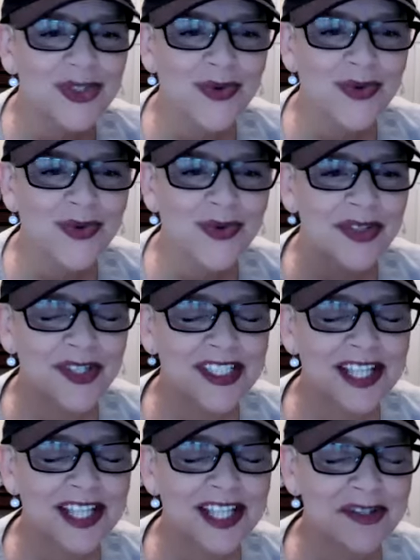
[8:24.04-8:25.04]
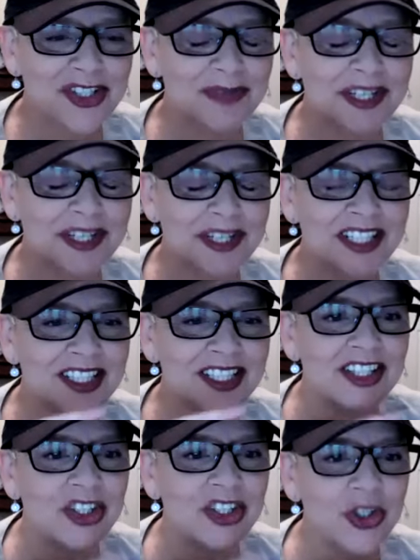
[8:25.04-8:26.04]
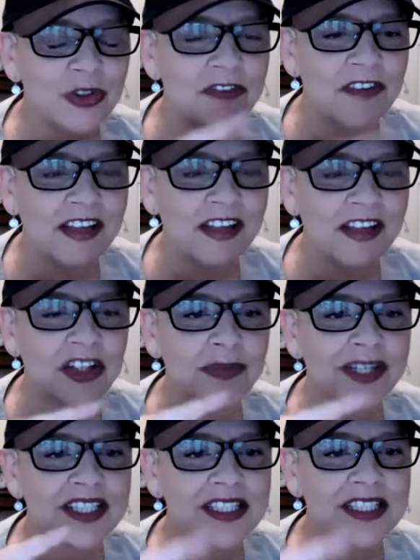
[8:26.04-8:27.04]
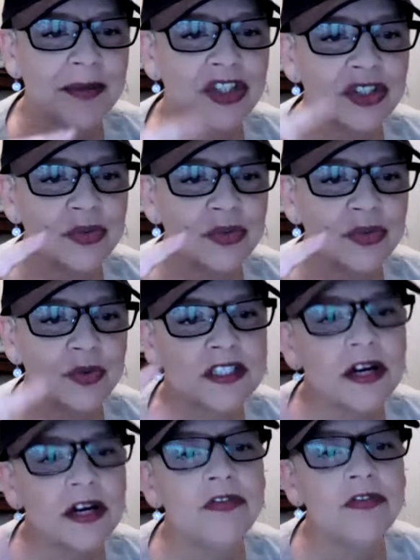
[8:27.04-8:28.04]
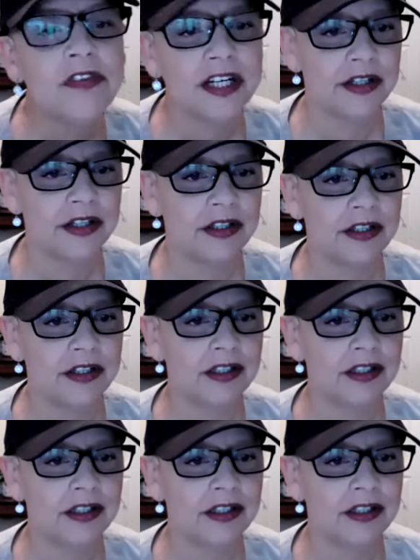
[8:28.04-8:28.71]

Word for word: just wrote down the word sandwiches because you the fact that you made sandwiches was self-care.